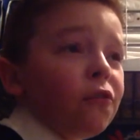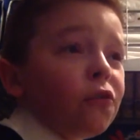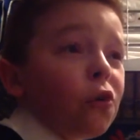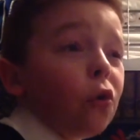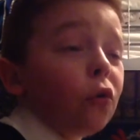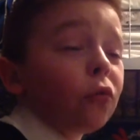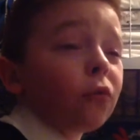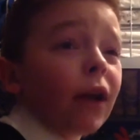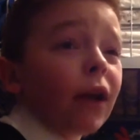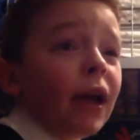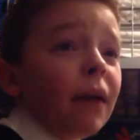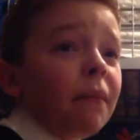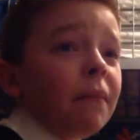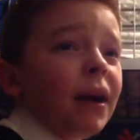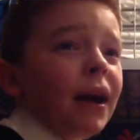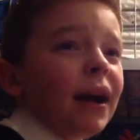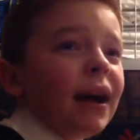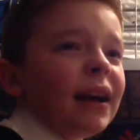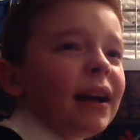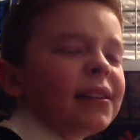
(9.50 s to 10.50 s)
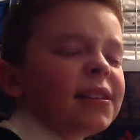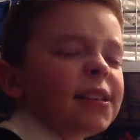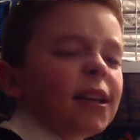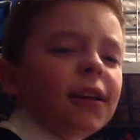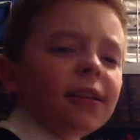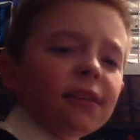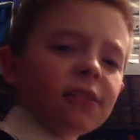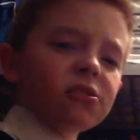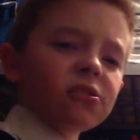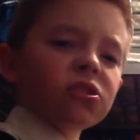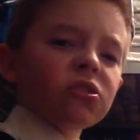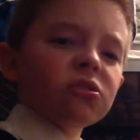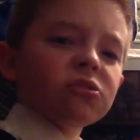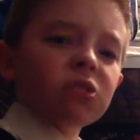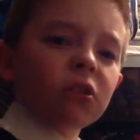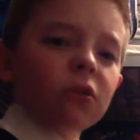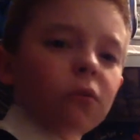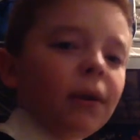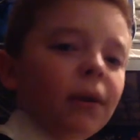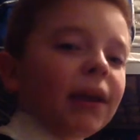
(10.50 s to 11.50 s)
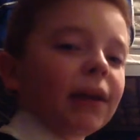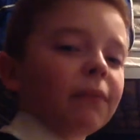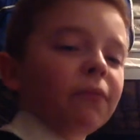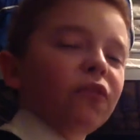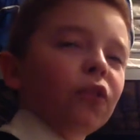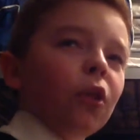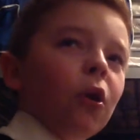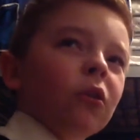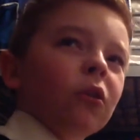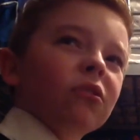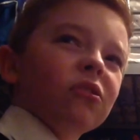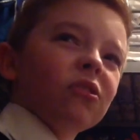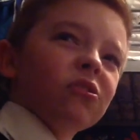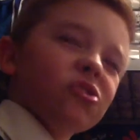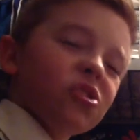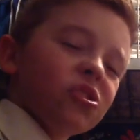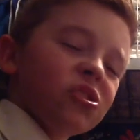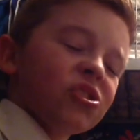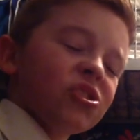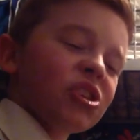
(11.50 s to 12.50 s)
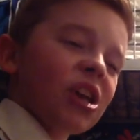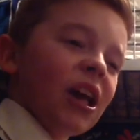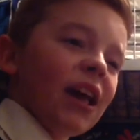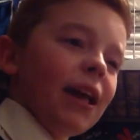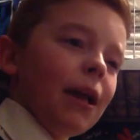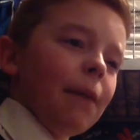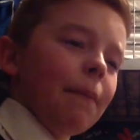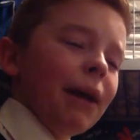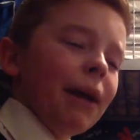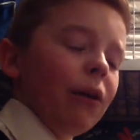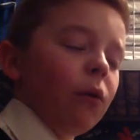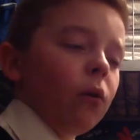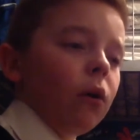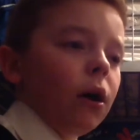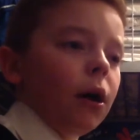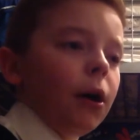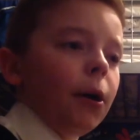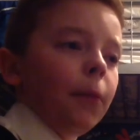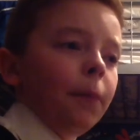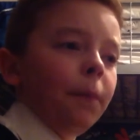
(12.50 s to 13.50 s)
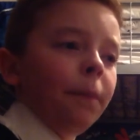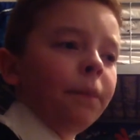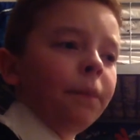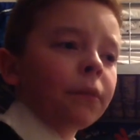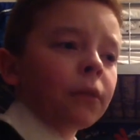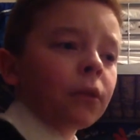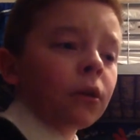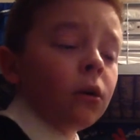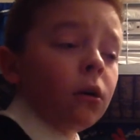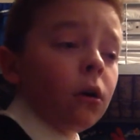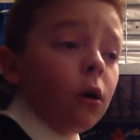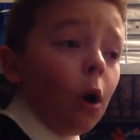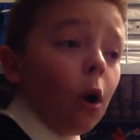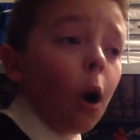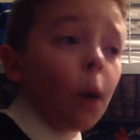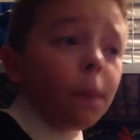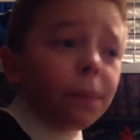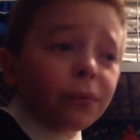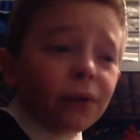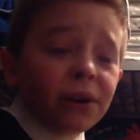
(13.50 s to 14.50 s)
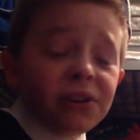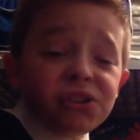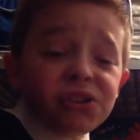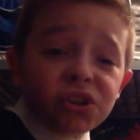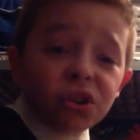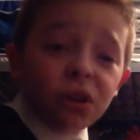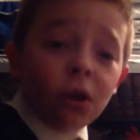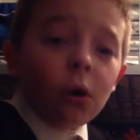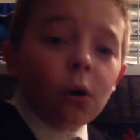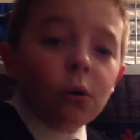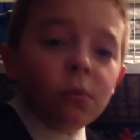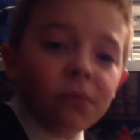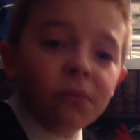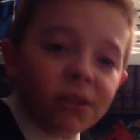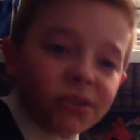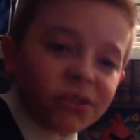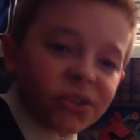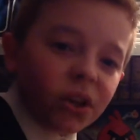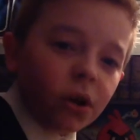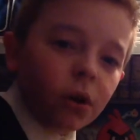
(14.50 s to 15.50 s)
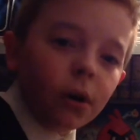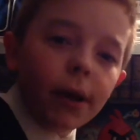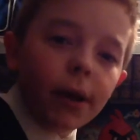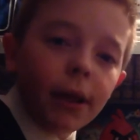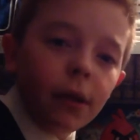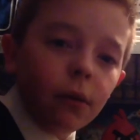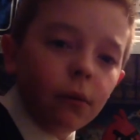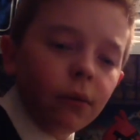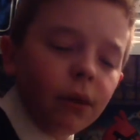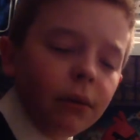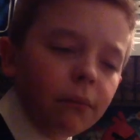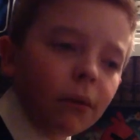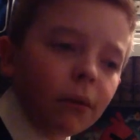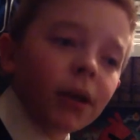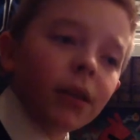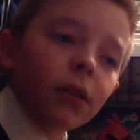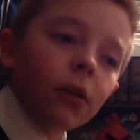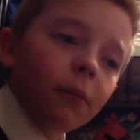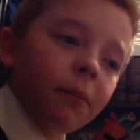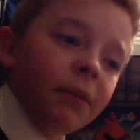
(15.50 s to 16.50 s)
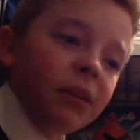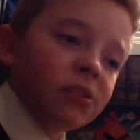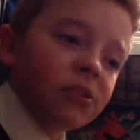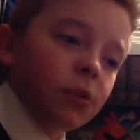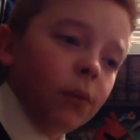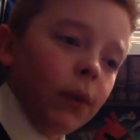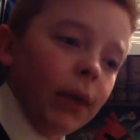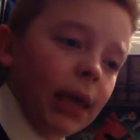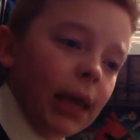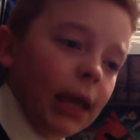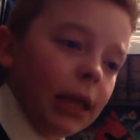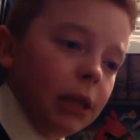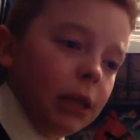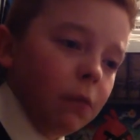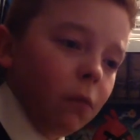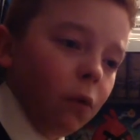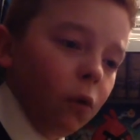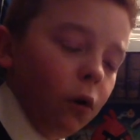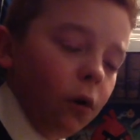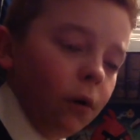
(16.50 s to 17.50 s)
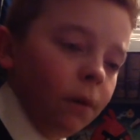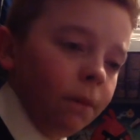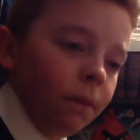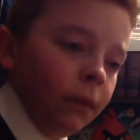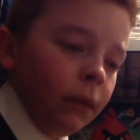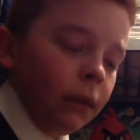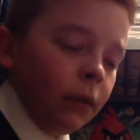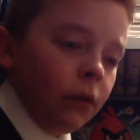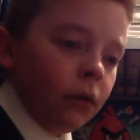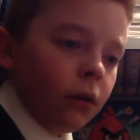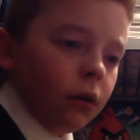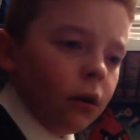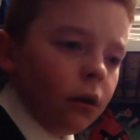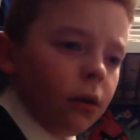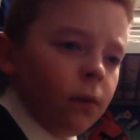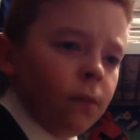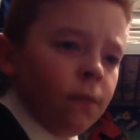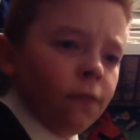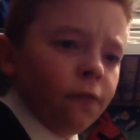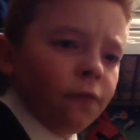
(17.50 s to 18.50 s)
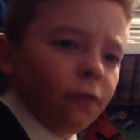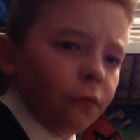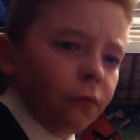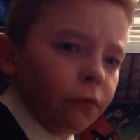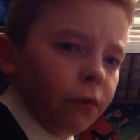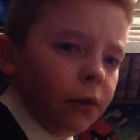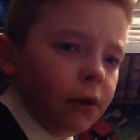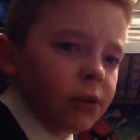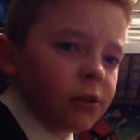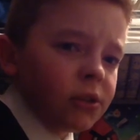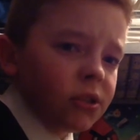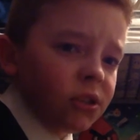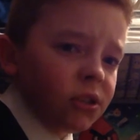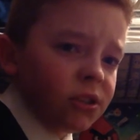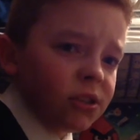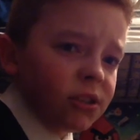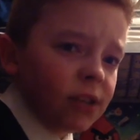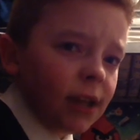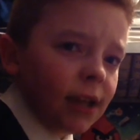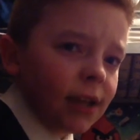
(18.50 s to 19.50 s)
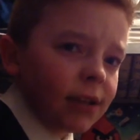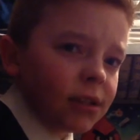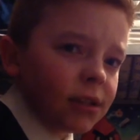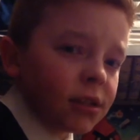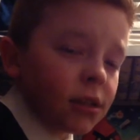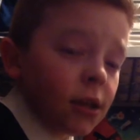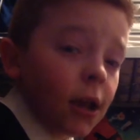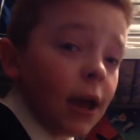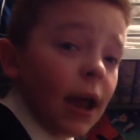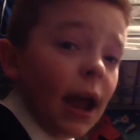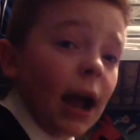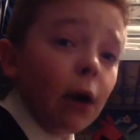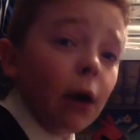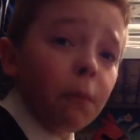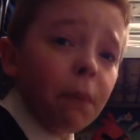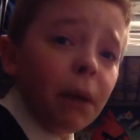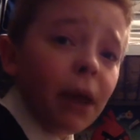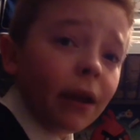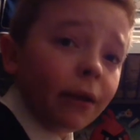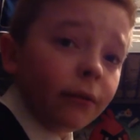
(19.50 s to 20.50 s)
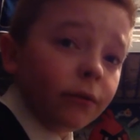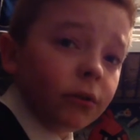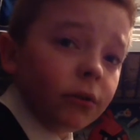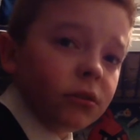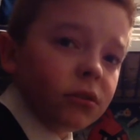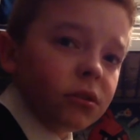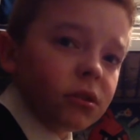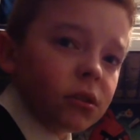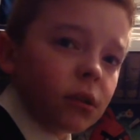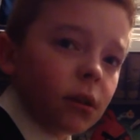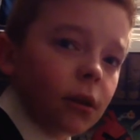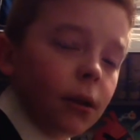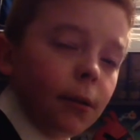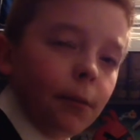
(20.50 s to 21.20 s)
Corim, and this is just a quick vlog to just say about Operation Homeless Guy. We might not be doing it anymore for reasons as our parents